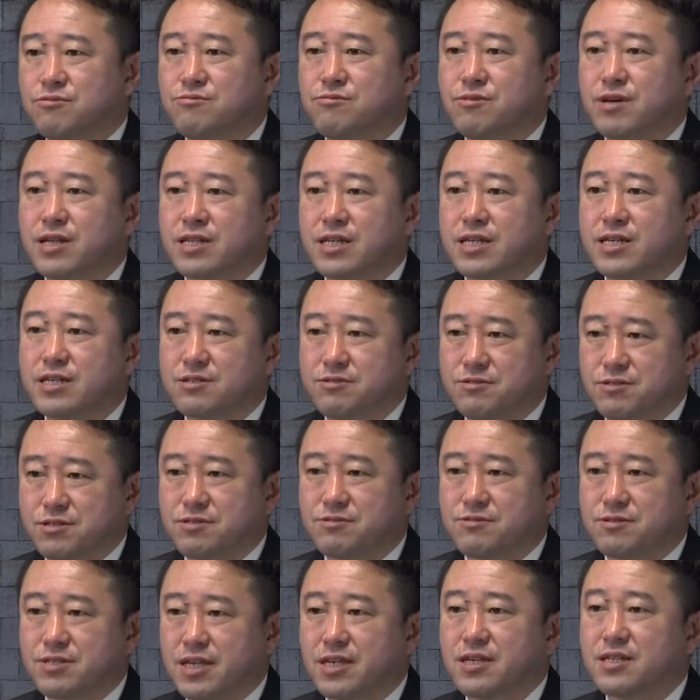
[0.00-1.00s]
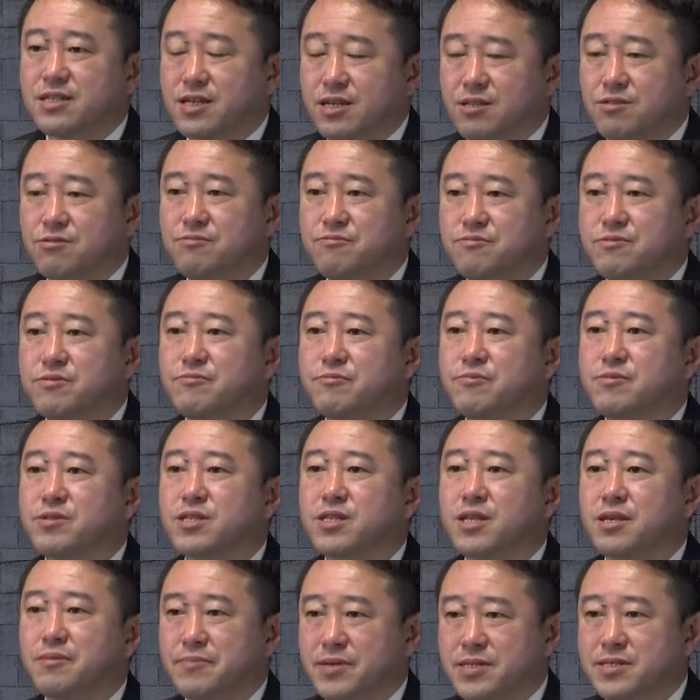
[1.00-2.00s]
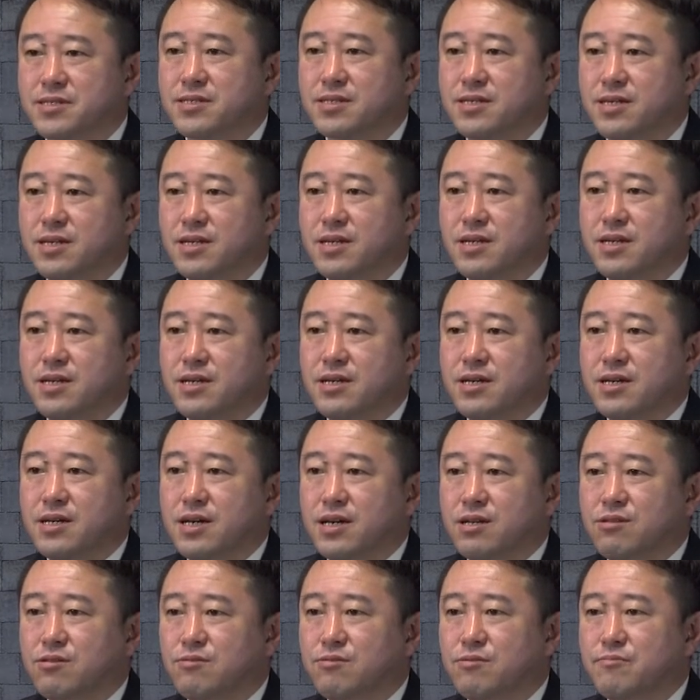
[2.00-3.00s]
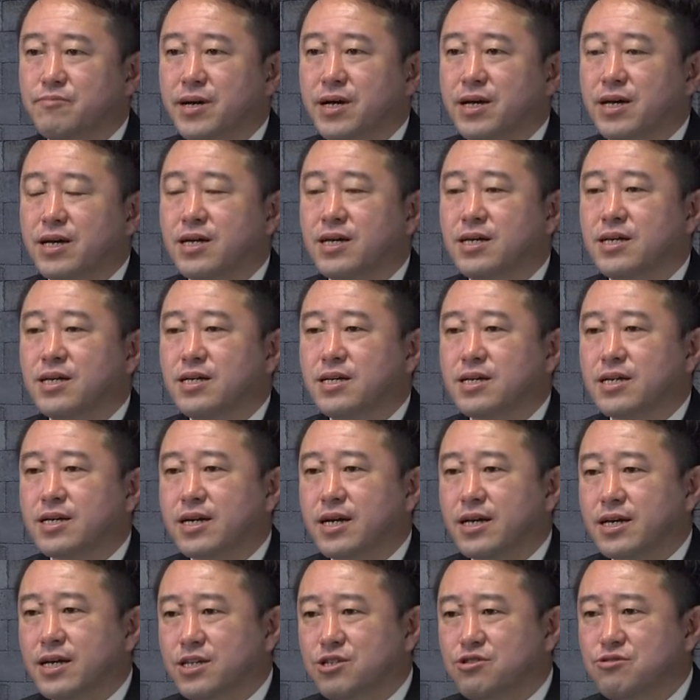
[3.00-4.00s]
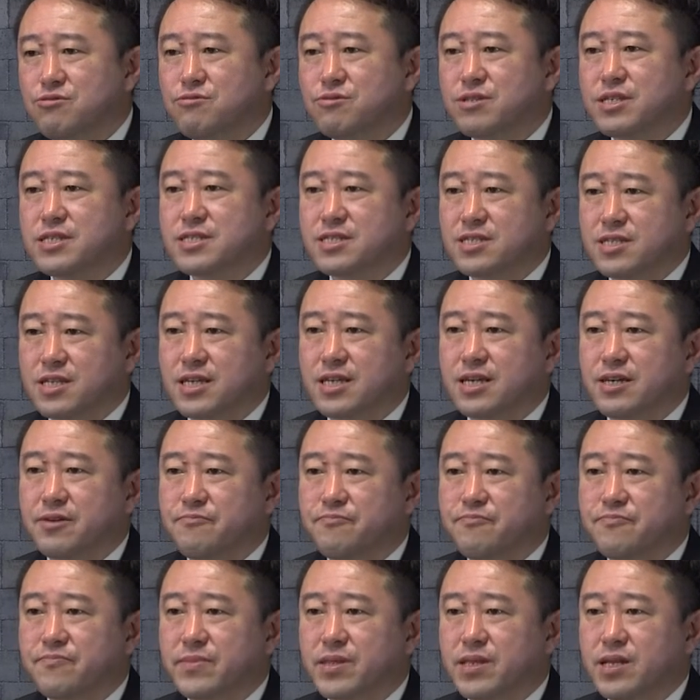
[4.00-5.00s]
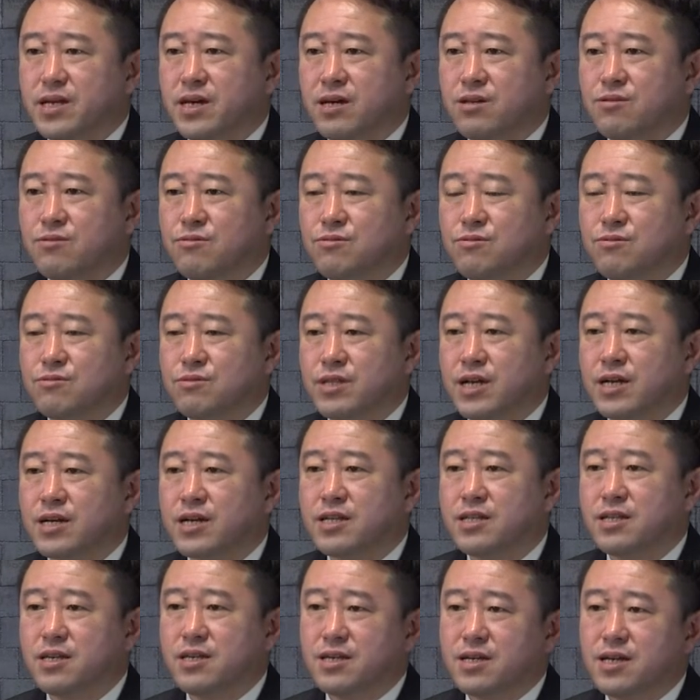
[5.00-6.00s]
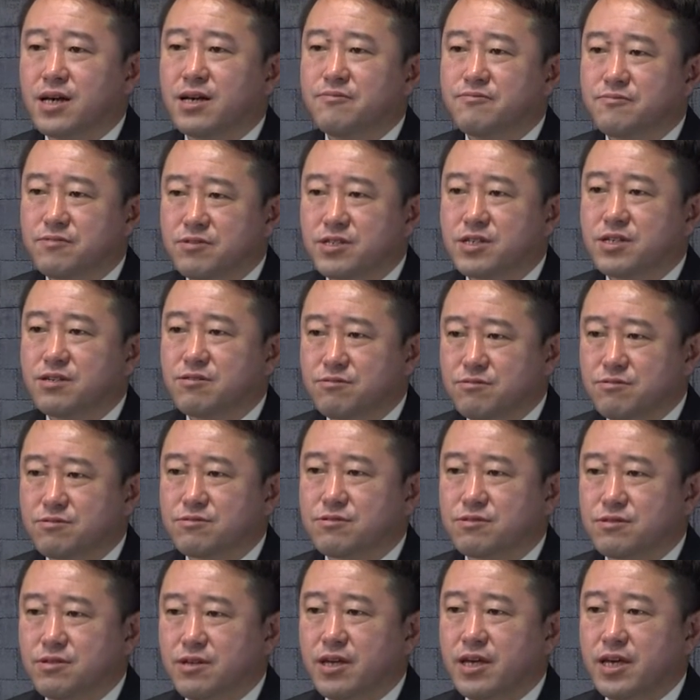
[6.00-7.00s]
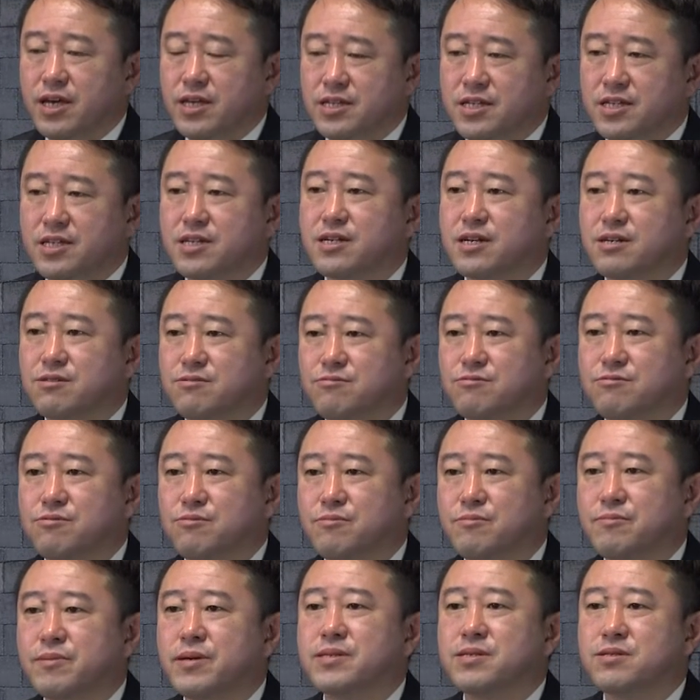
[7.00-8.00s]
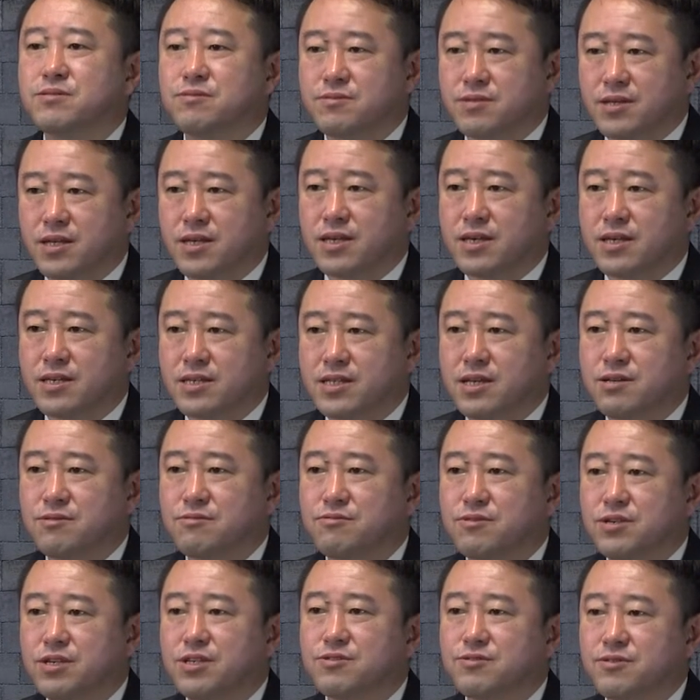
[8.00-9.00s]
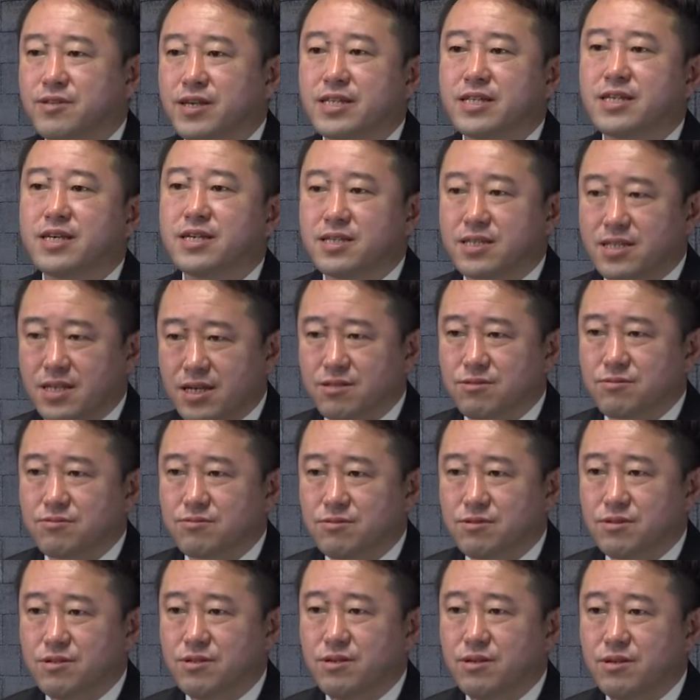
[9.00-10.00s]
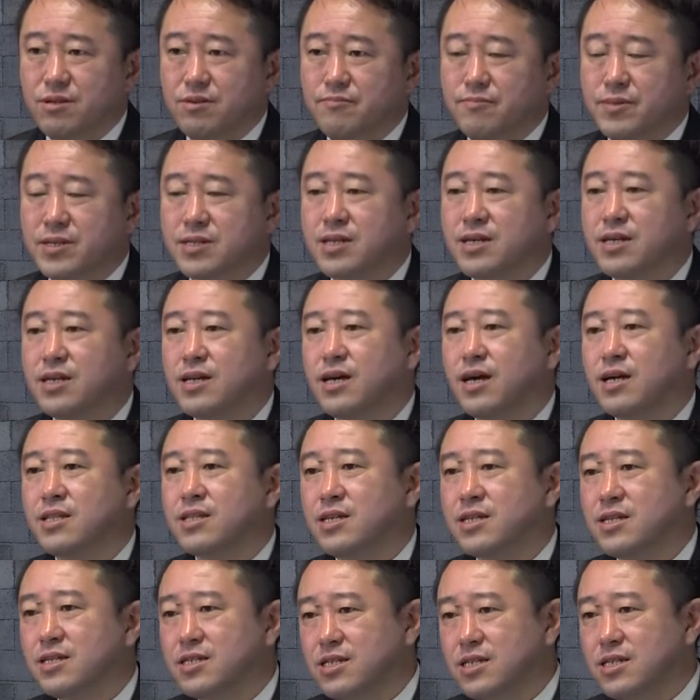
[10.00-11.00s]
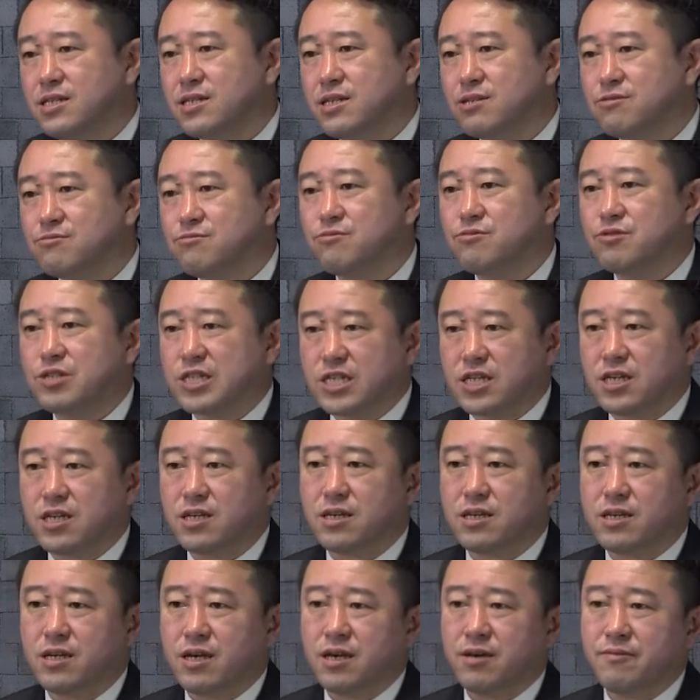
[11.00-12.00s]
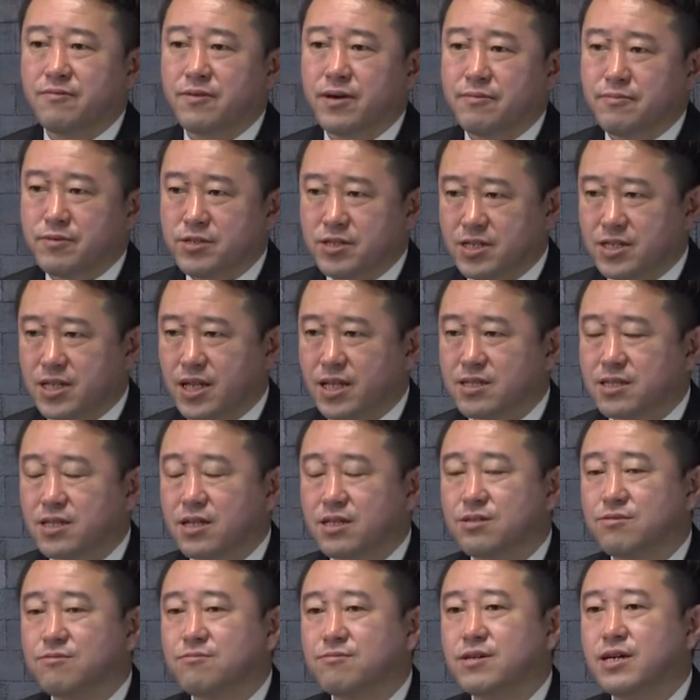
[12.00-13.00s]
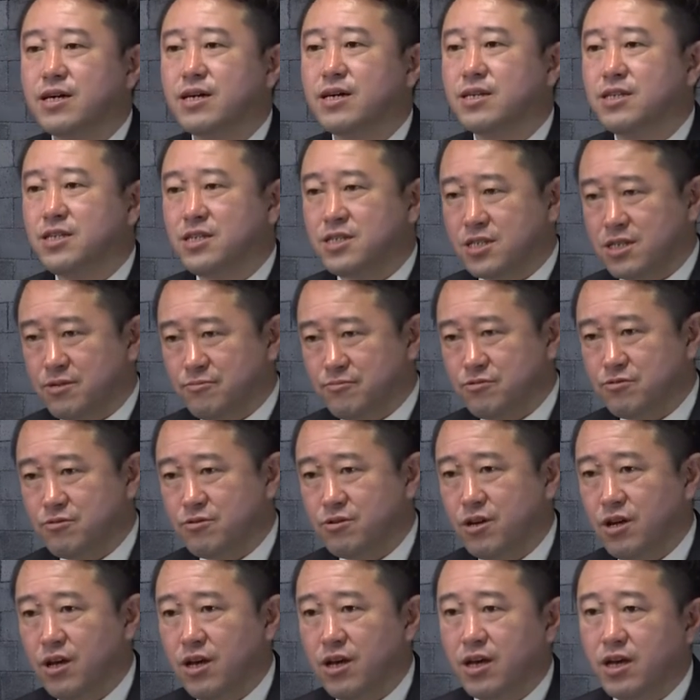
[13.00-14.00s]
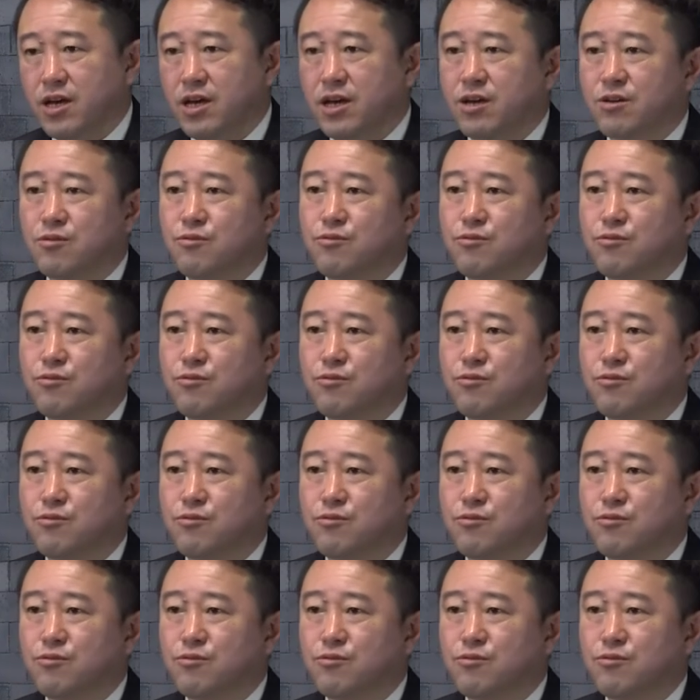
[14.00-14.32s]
In addition, we are thinking of creating new businesses for existing customers. We think that the time will come when overseas demand will eventually recover in stages, and we'll prepare for that time.